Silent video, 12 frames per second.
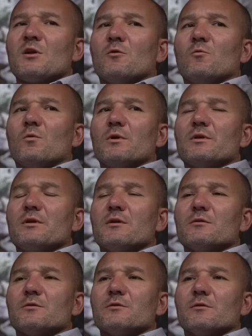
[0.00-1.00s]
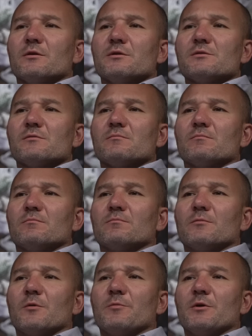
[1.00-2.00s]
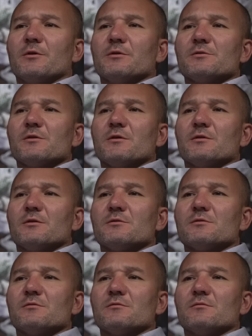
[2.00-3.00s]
What are the other attorneys' opinions on this?